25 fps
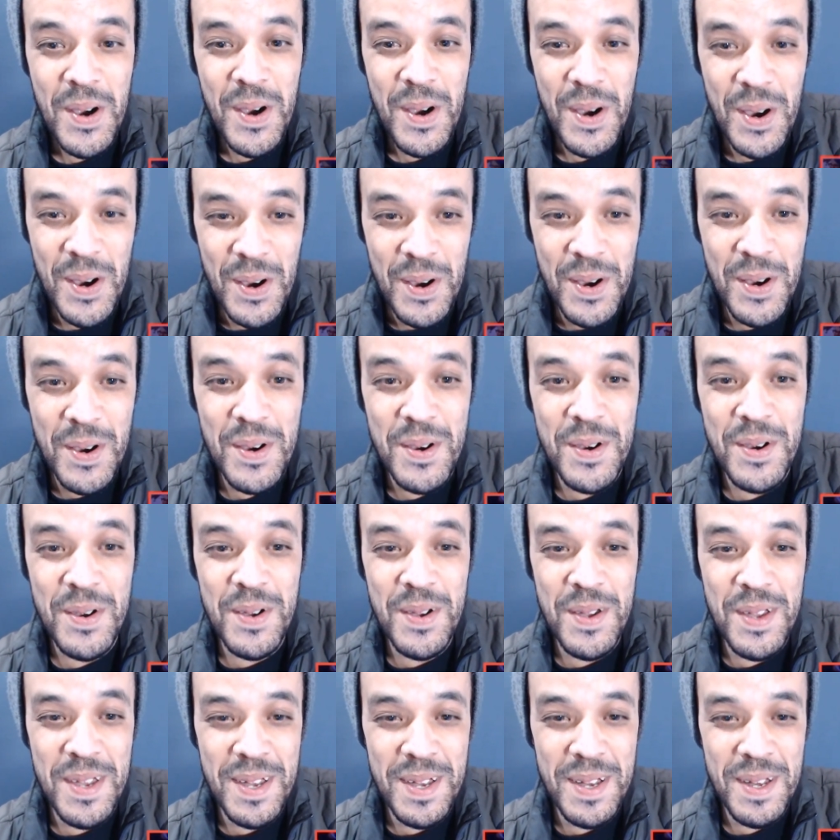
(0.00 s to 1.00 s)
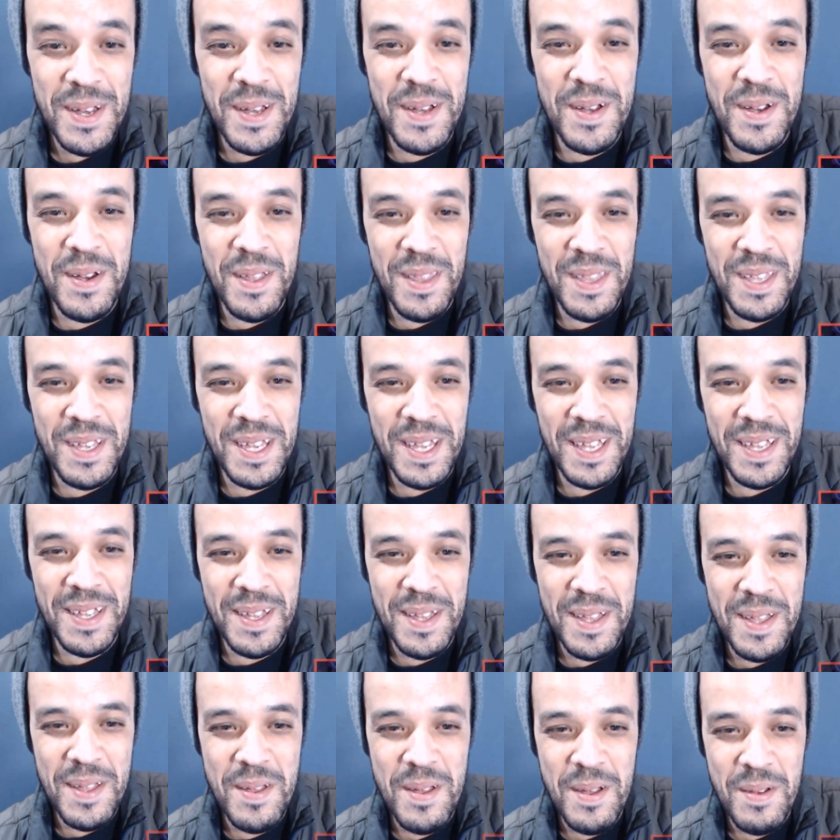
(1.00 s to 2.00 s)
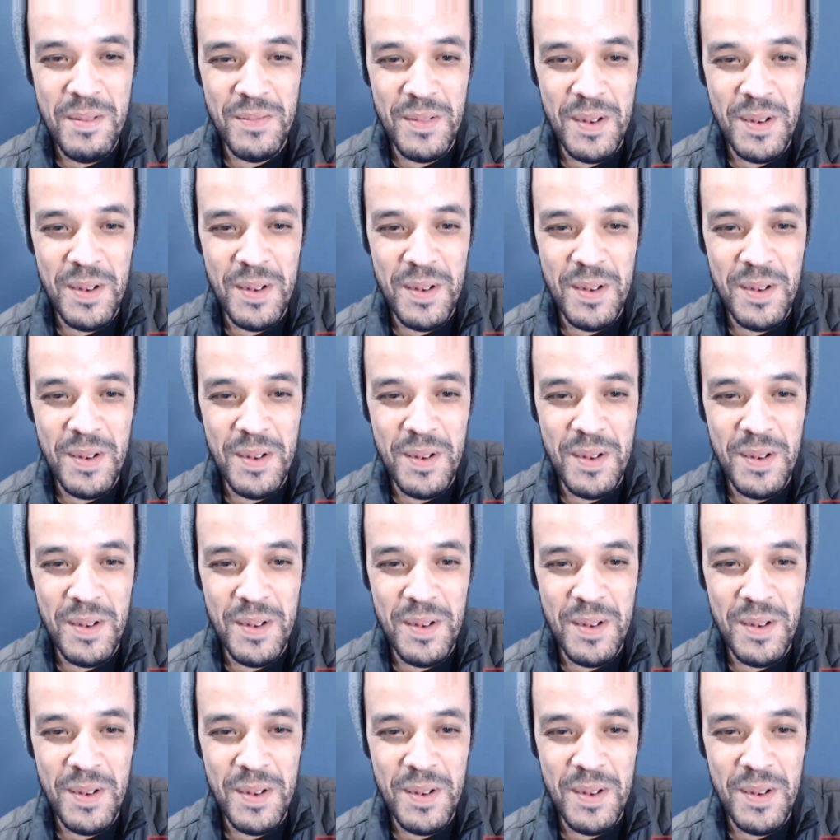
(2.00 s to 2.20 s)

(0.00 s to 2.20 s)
oh, oh yeah, yeah.